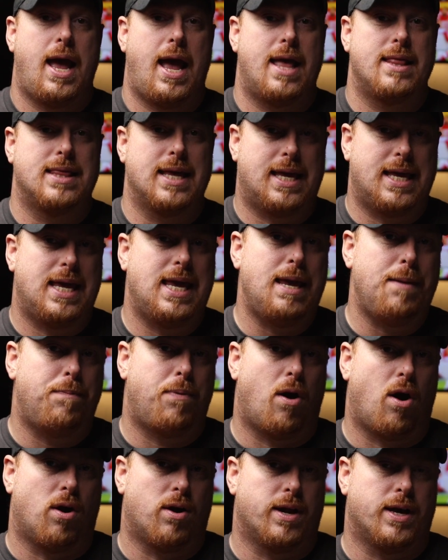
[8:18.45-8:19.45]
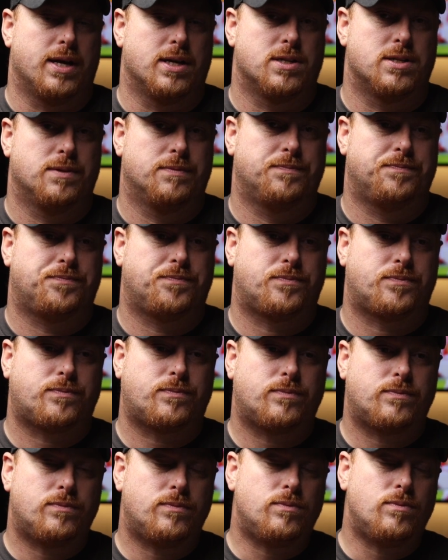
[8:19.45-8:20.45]
And the key part is,
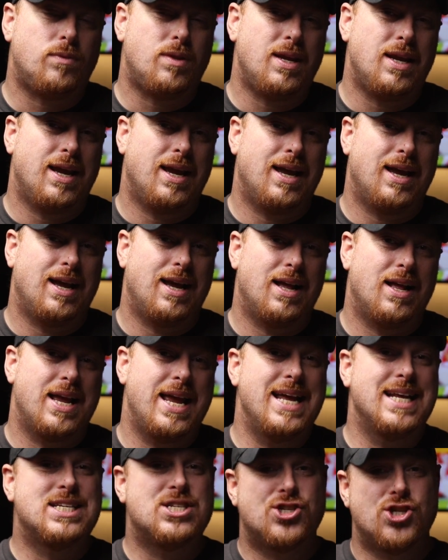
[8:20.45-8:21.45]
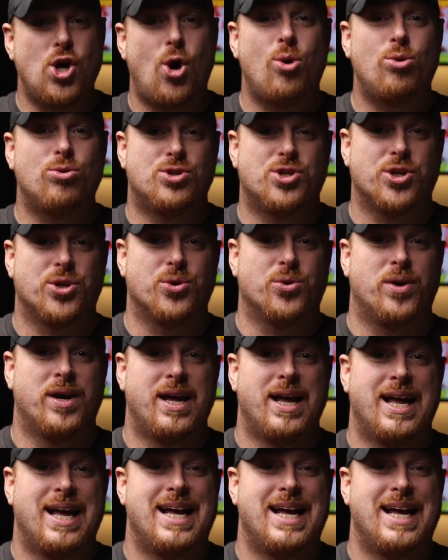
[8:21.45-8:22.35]
it shows you